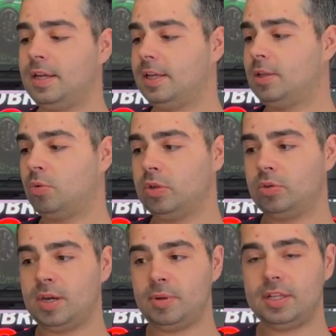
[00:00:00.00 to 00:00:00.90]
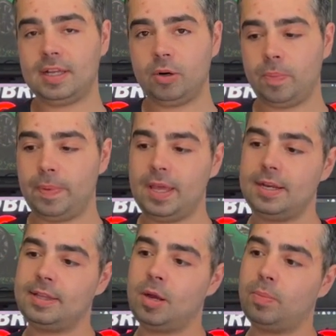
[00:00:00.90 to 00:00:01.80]
So when the gear shift is in P,
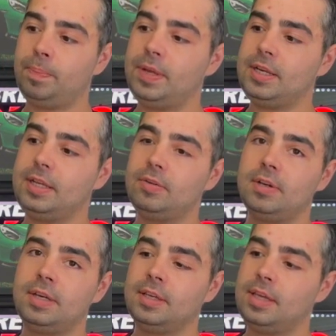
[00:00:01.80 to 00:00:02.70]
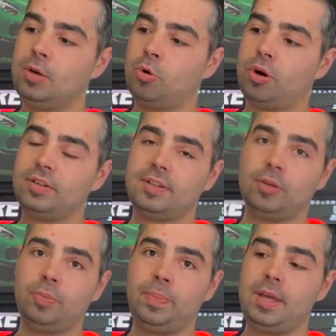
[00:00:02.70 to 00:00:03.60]
it has a little pin that touches the P,
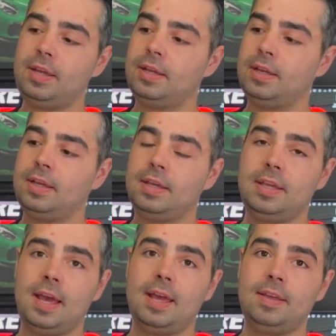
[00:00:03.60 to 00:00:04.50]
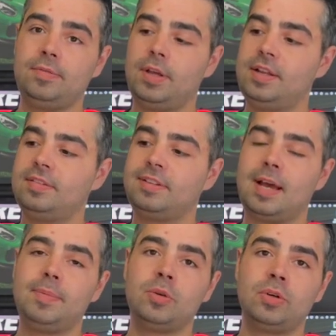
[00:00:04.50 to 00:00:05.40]
and then it knows the gear shift is in
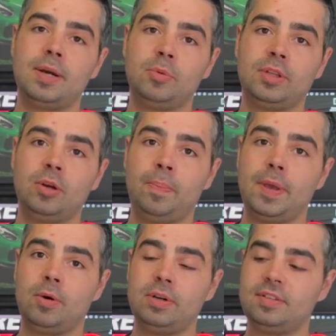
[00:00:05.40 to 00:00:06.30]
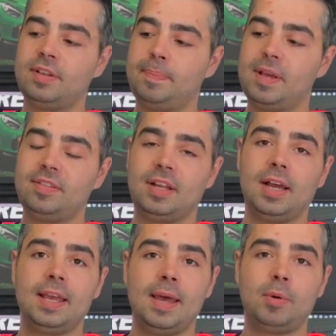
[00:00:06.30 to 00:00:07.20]
P. When this piece breaks, it
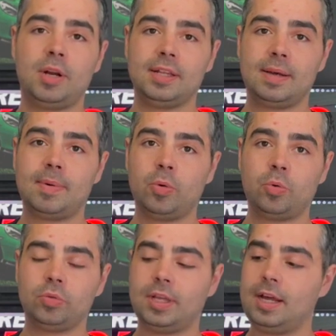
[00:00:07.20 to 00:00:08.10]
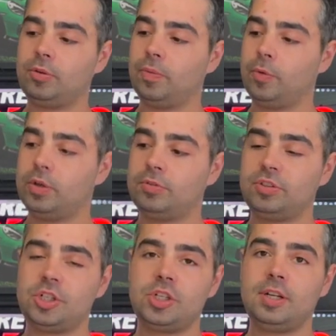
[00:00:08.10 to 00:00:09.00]
gives bad contact. When you
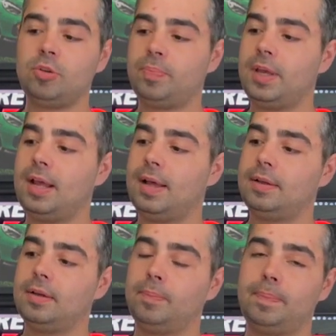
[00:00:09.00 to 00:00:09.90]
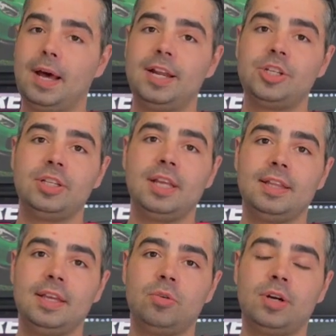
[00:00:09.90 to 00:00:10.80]
take it off P, it stops understanding
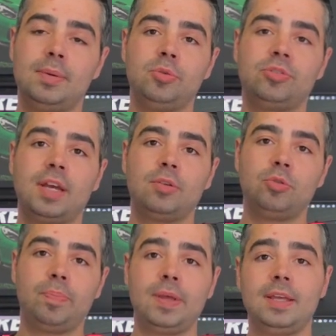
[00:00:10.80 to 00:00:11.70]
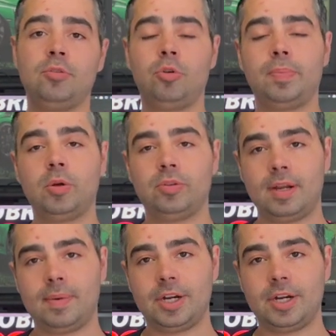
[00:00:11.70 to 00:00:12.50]
that the gear shift left P and entered